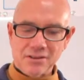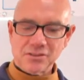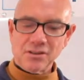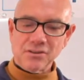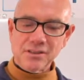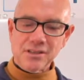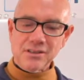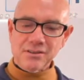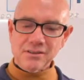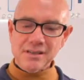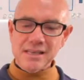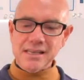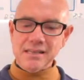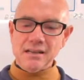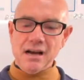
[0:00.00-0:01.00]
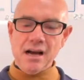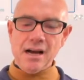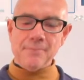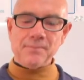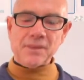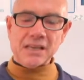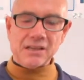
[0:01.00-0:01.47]
So you don't need
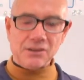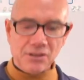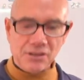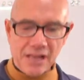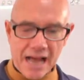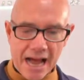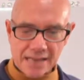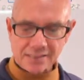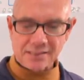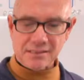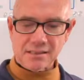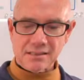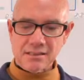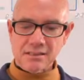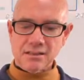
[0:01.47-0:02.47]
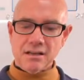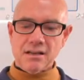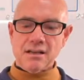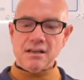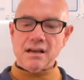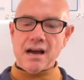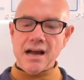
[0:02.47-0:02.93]
um, class.
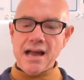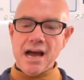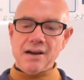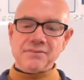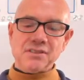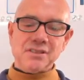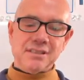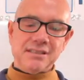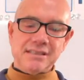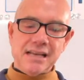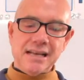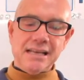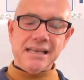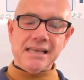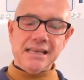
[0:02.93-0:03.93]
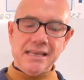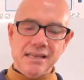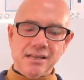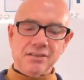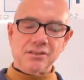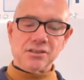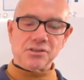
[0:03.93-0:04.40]
I have to study
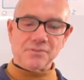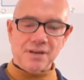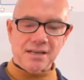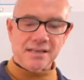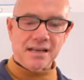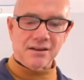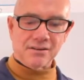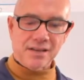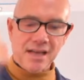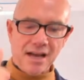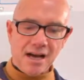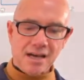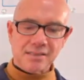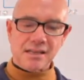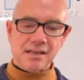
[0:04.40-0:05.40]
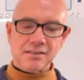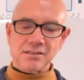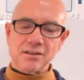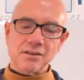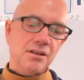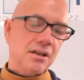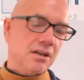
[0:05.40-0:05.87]
English right now. Okay, Aza,
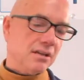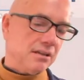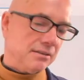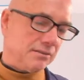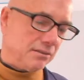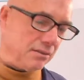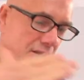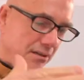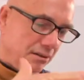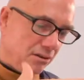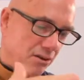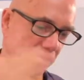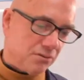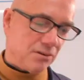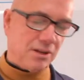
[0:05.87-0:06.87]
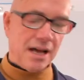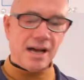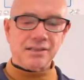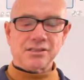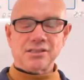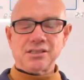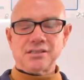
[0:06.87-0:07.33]
so no
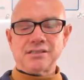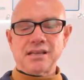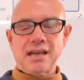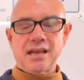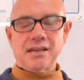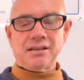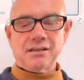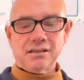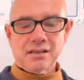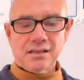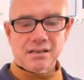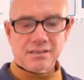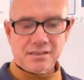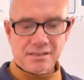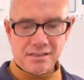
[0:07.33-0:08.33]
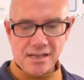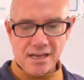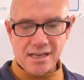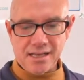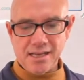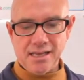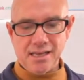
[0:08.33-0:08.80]
class, just say
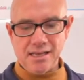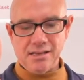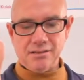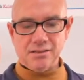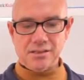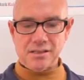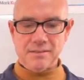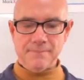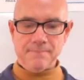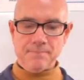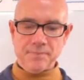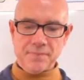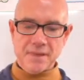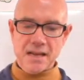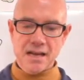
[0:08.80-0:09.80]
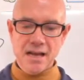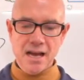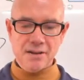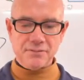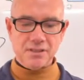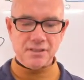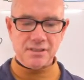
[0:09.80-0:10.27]
study English. I
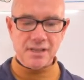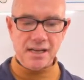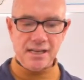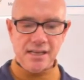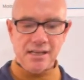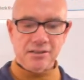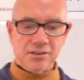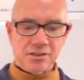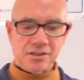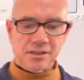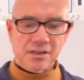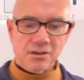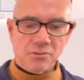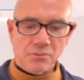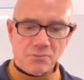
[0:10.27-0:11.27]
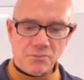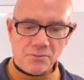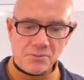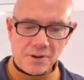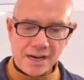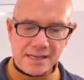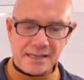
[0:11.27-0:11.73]
have to study English
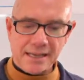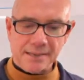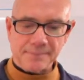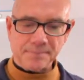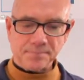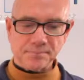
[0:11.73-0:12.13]
right now.